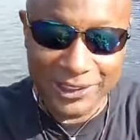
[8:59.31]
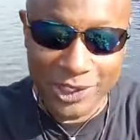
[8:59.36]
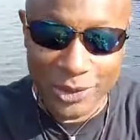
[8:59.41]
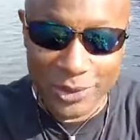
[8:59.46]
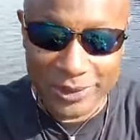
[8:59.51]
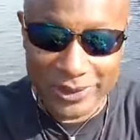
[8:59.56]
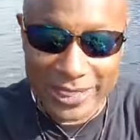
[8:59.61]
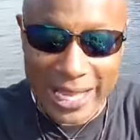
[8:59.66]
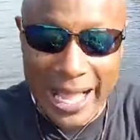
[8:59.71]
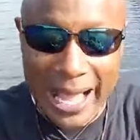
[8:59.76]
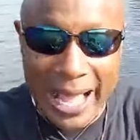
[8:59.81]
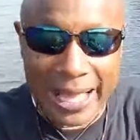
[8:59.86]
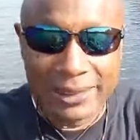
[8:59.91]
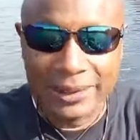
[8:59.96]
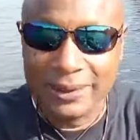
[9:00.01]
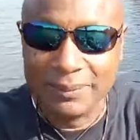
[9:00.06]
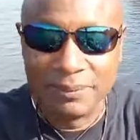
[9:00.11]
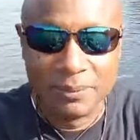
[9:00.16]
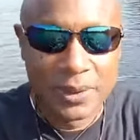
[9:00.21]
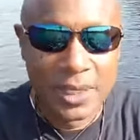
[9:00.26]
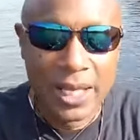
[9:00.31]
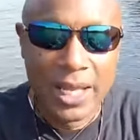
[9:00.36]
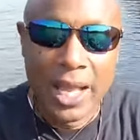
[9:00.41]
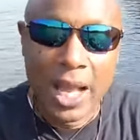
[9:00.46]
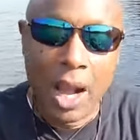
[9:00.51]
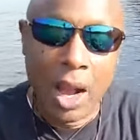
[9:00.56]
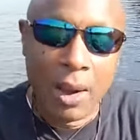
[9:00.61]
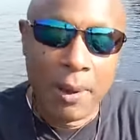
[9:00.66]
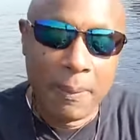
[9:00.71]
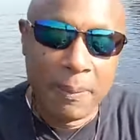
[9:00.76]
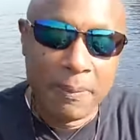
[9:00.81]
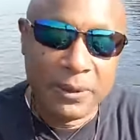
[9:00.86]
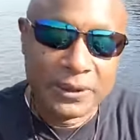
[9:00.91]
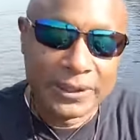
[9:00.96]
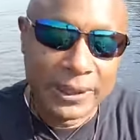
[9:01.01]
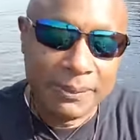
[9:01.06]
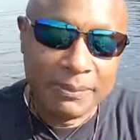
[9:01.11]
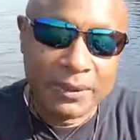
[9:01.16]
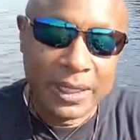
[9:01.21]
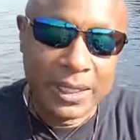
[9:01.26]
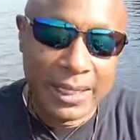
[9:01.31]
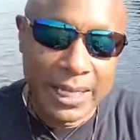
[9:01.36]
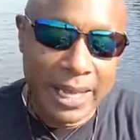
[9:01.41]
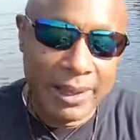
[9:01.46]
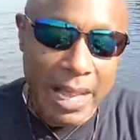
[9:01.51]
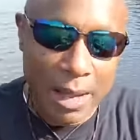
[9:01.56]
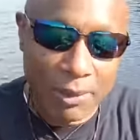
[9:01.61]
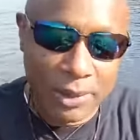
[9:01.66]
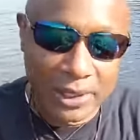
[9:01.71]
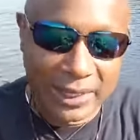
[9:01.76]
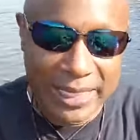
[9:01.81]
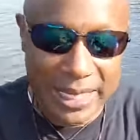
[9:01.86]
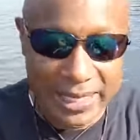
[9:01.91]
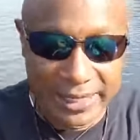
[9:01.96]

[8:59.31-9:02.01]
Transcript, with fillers: go to I, some. Uh, uh, I want to